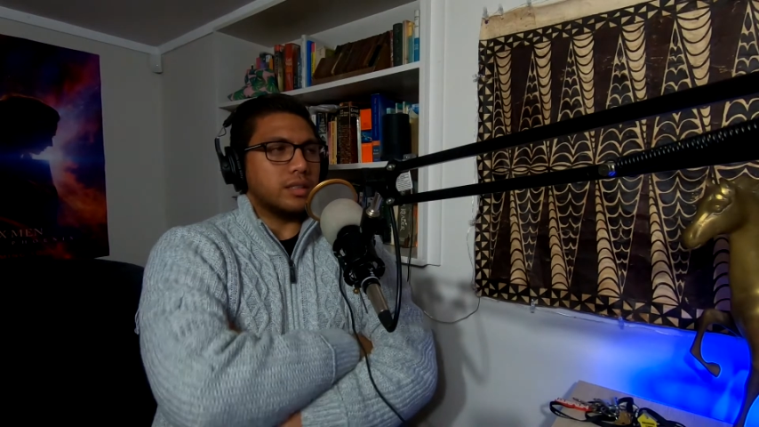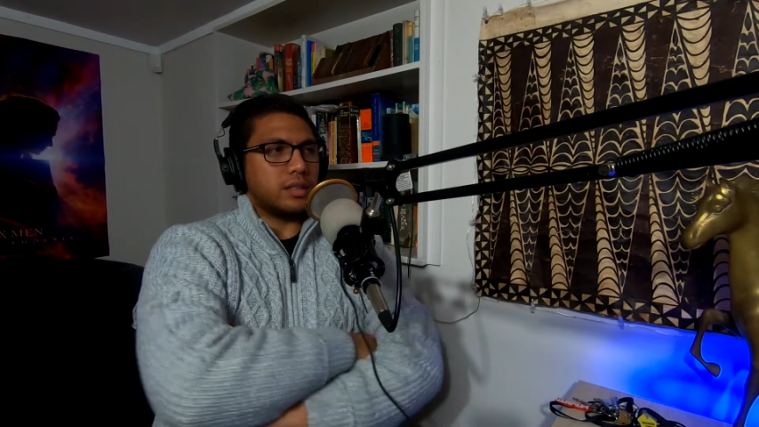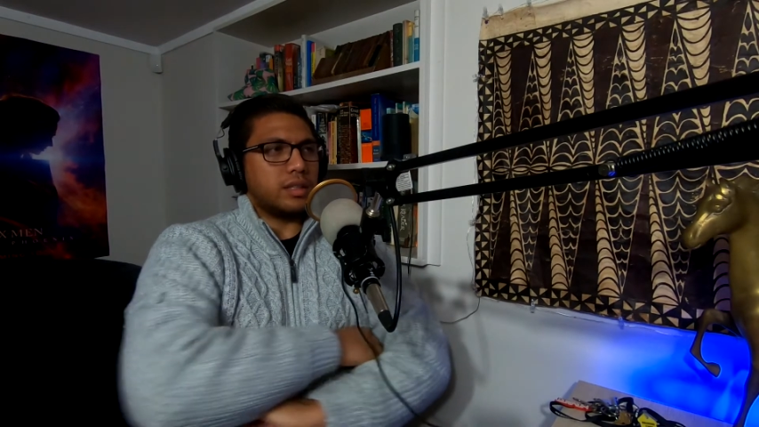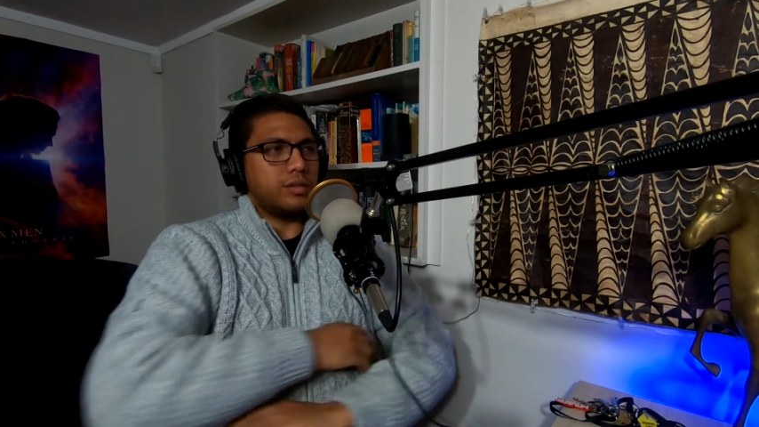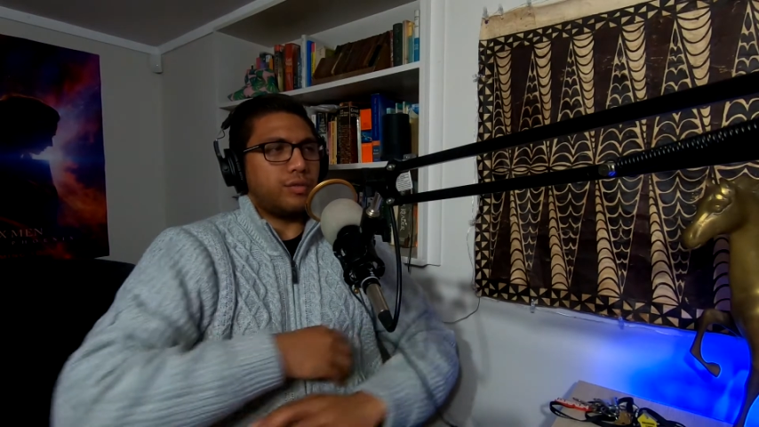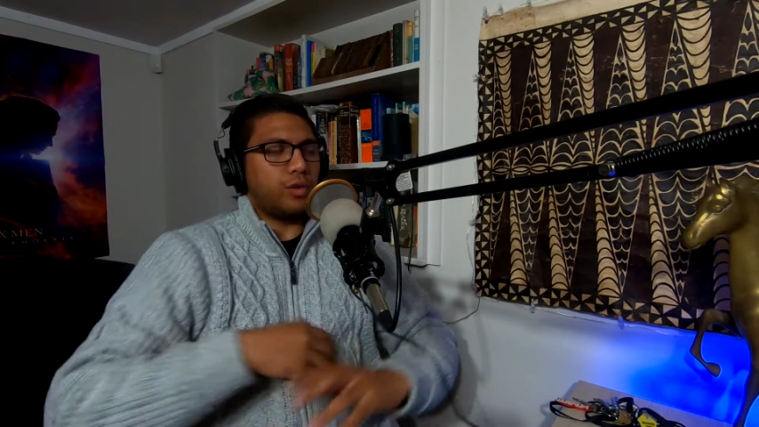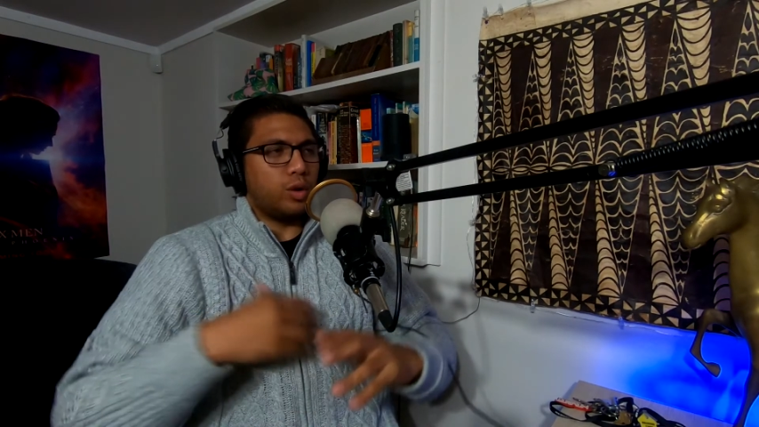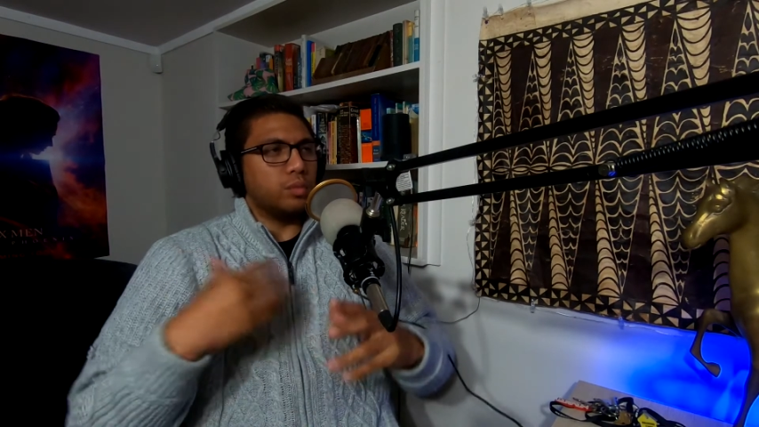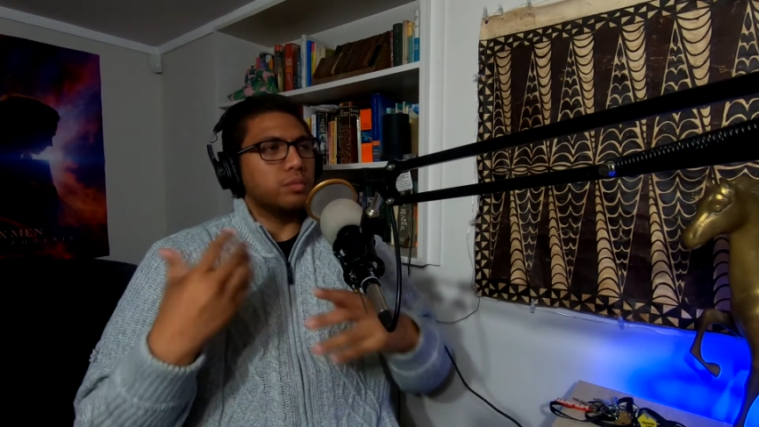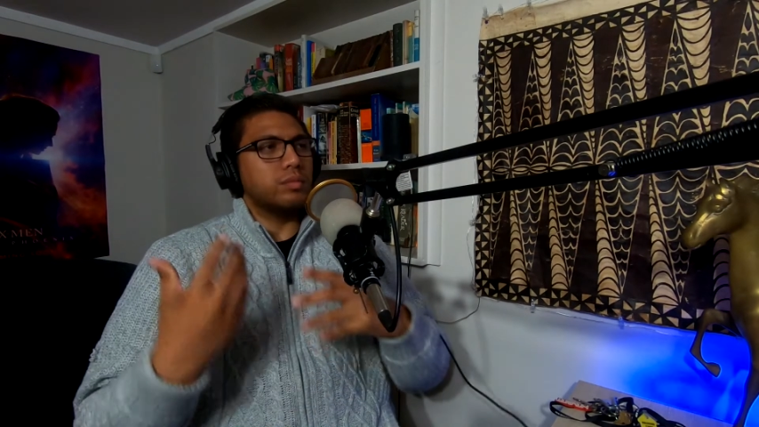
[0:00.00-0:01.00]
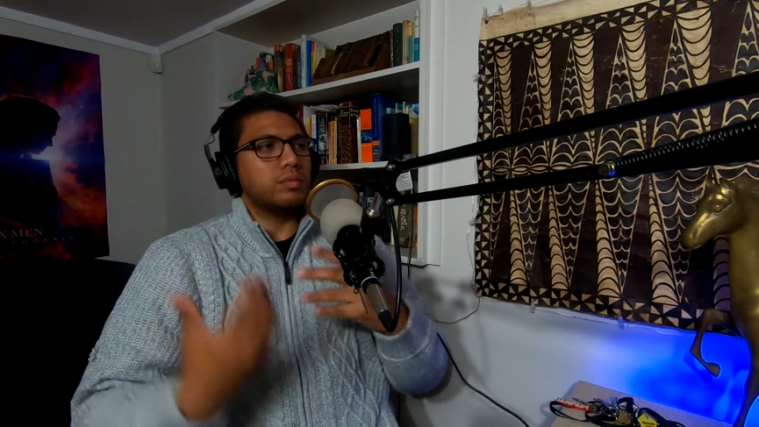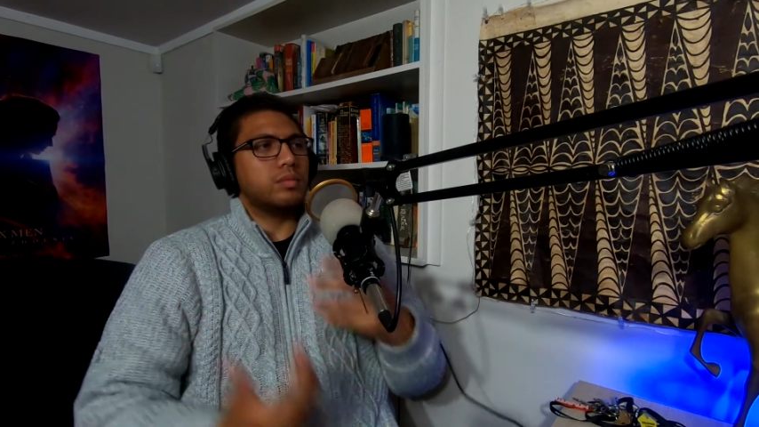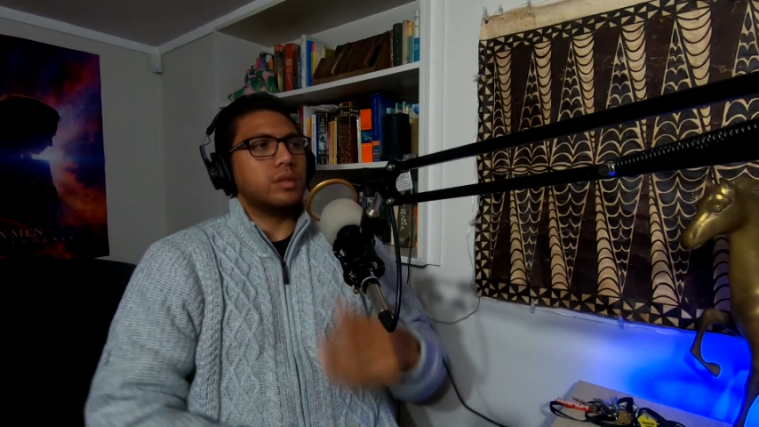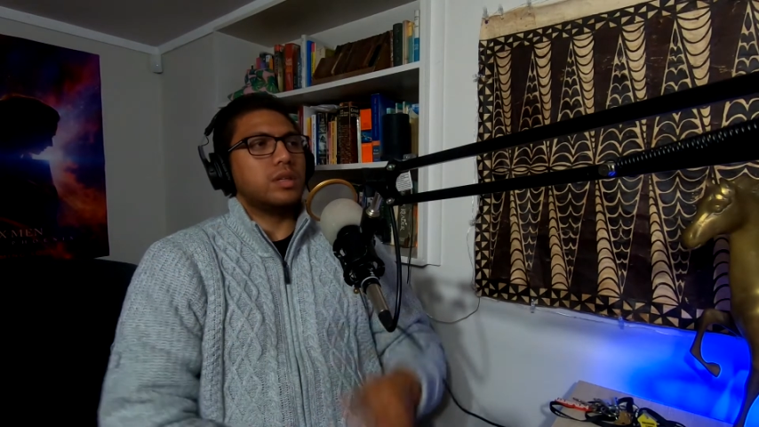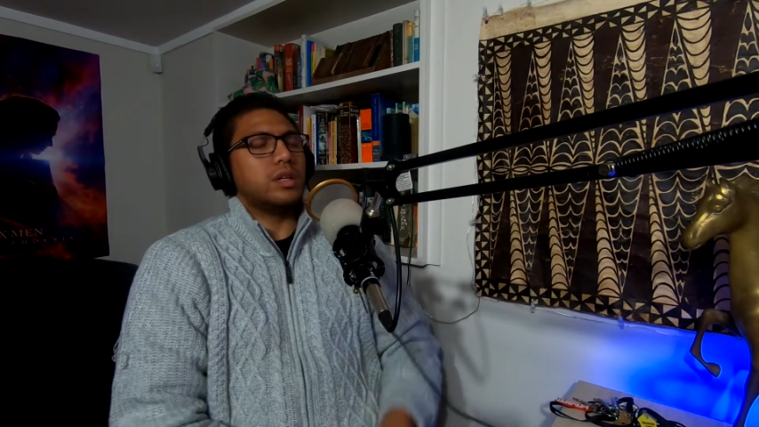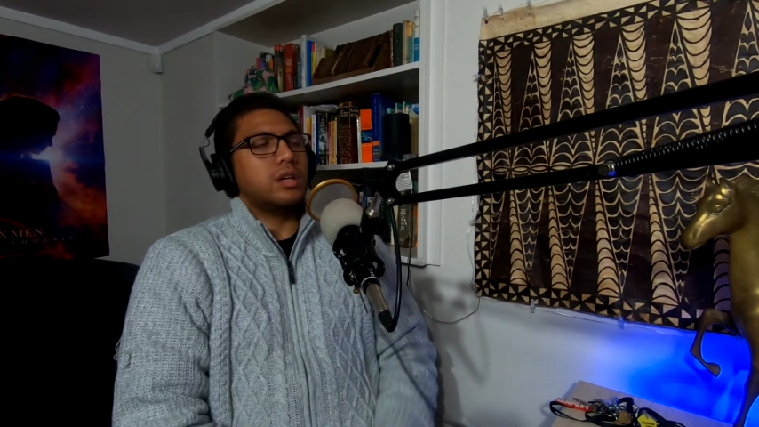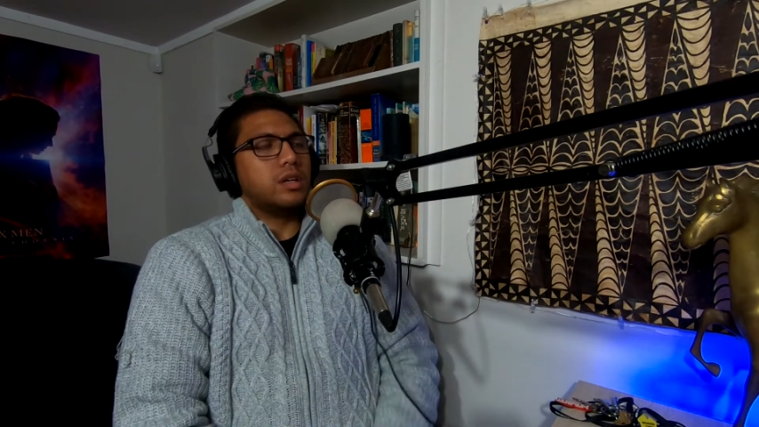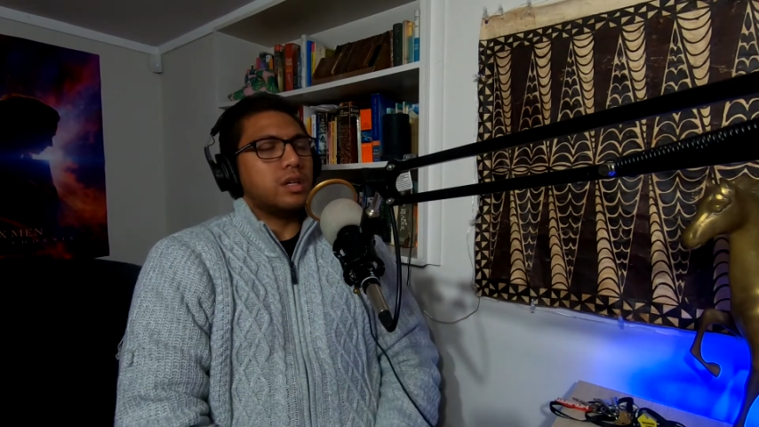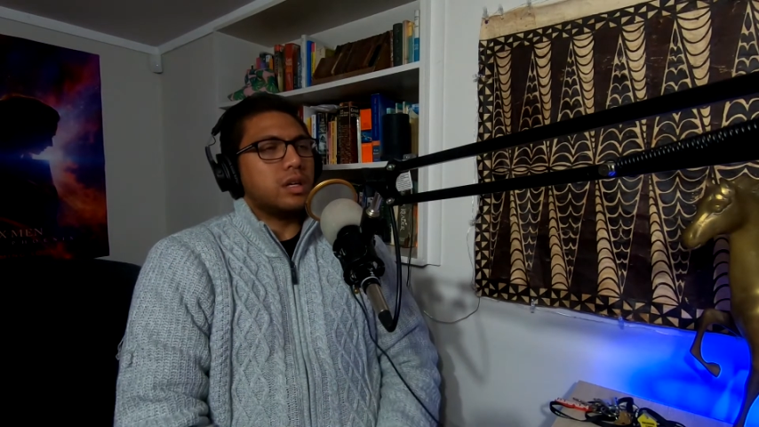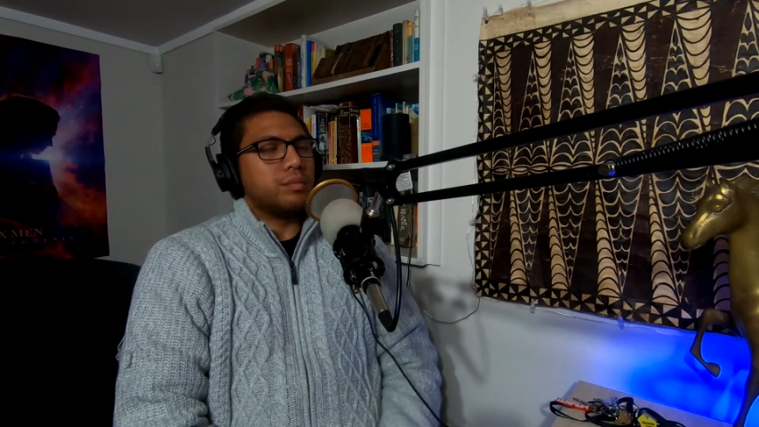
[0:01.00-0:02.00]
does inform,
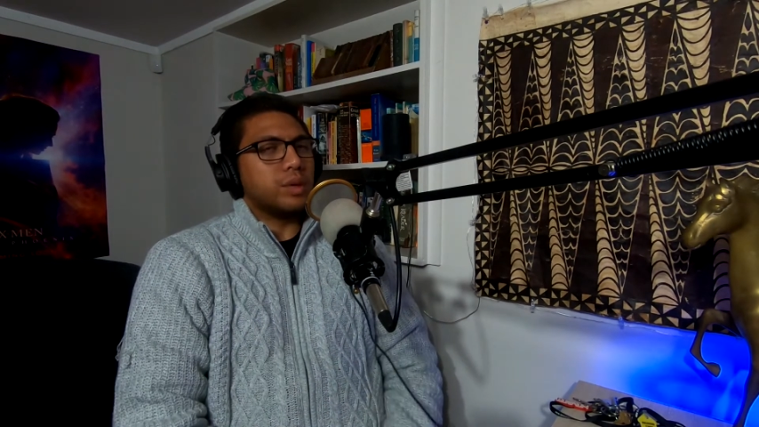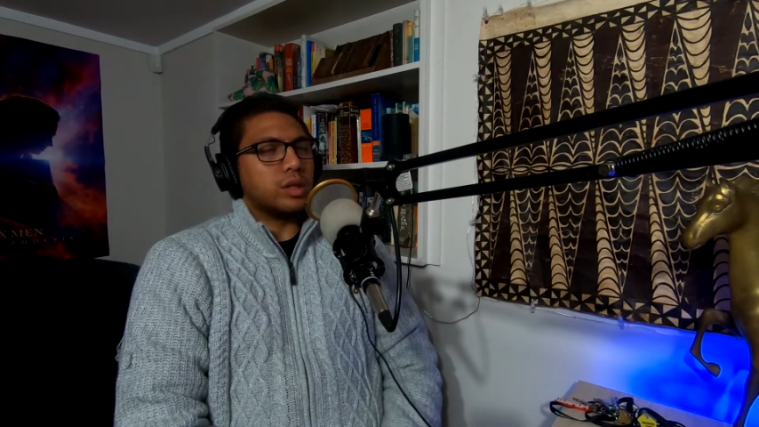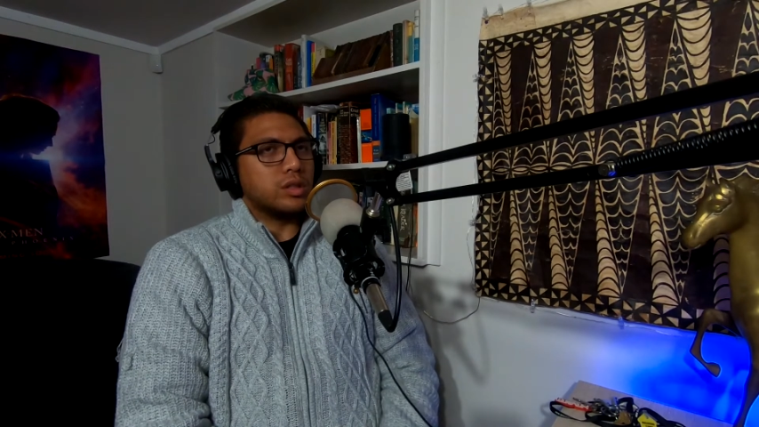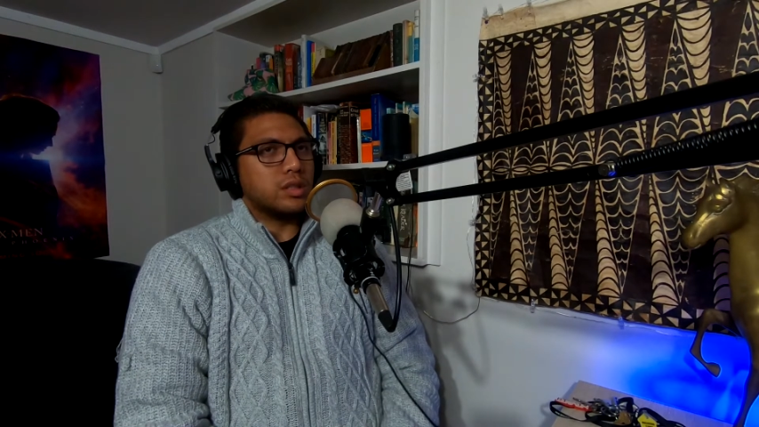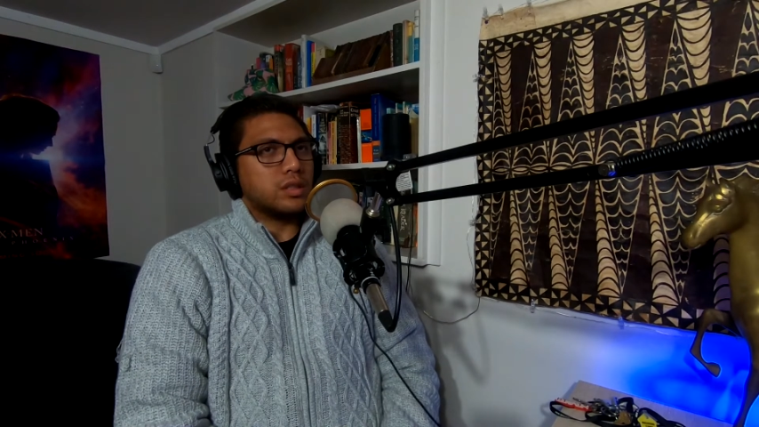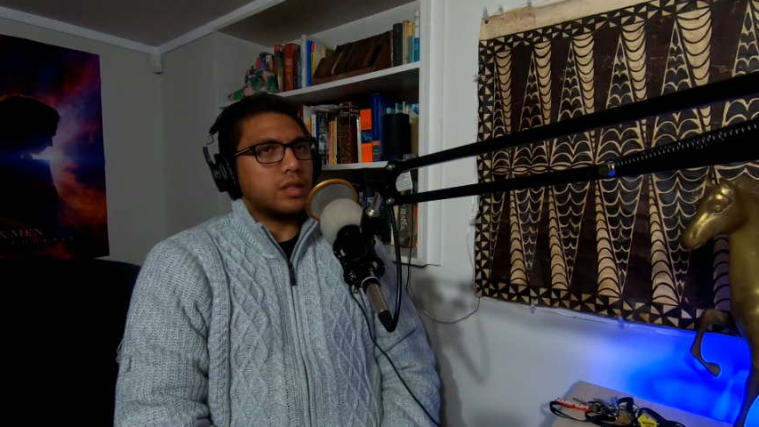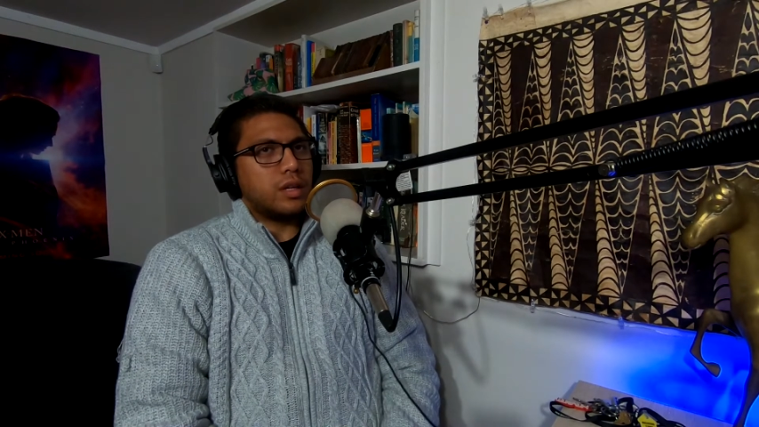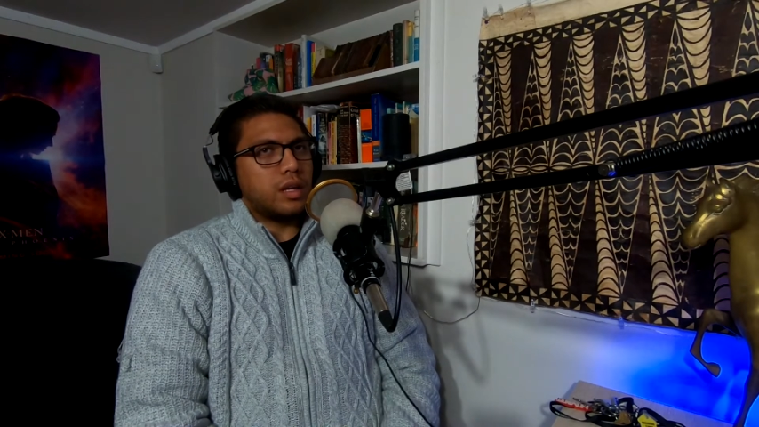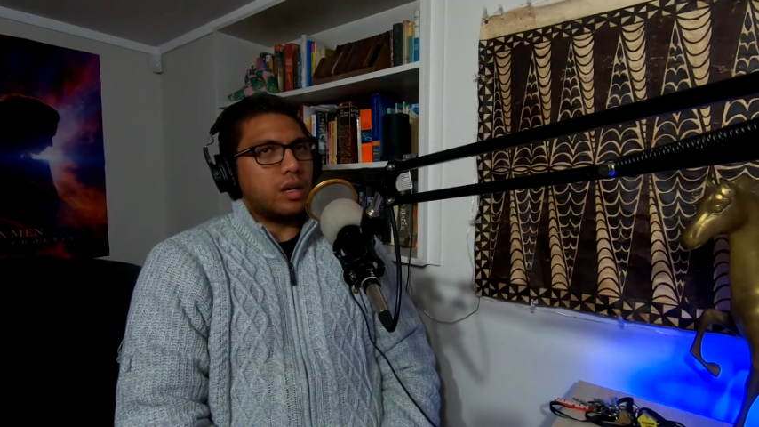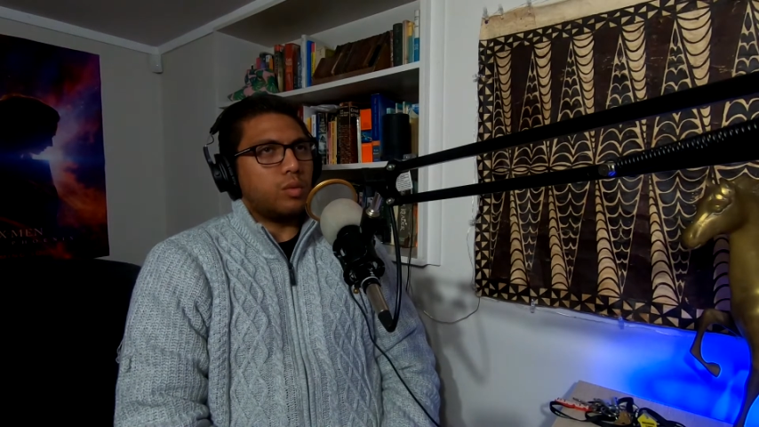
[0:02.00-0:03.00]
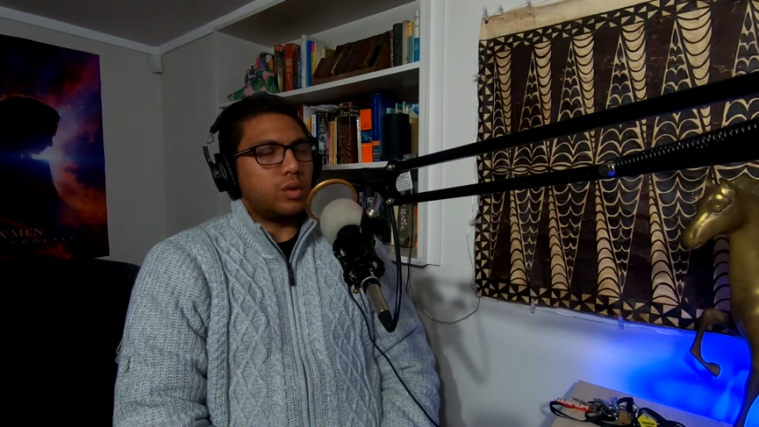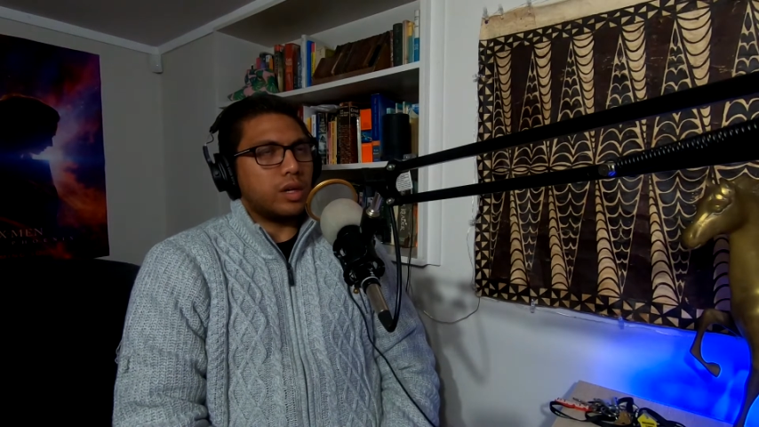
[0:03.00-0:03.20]
because